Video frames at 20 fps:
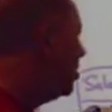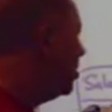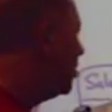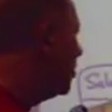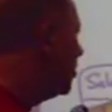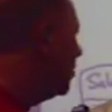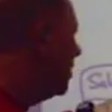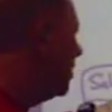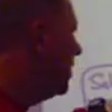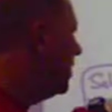
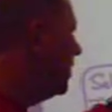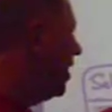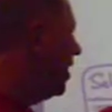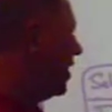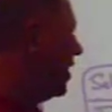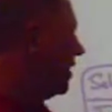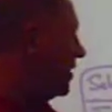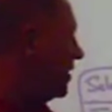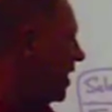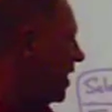So it
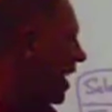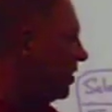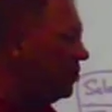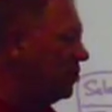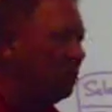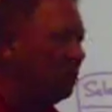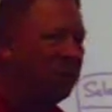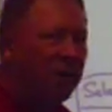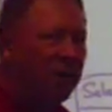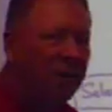sends that
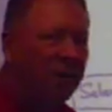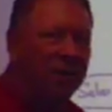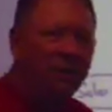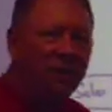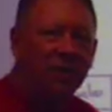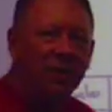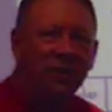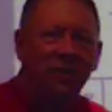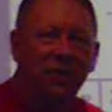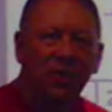
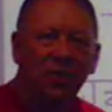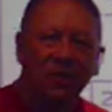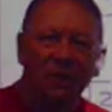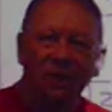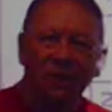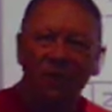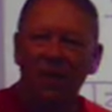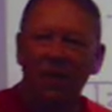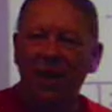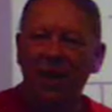200 to the
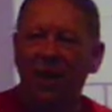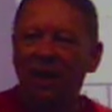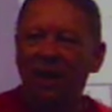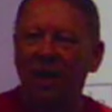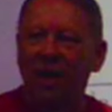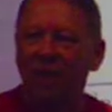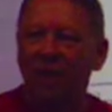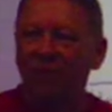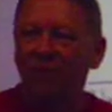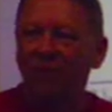arithmetic
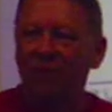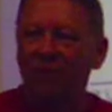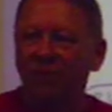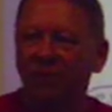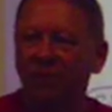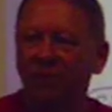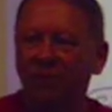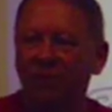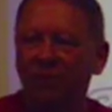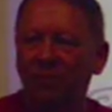logic
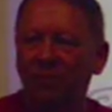unit.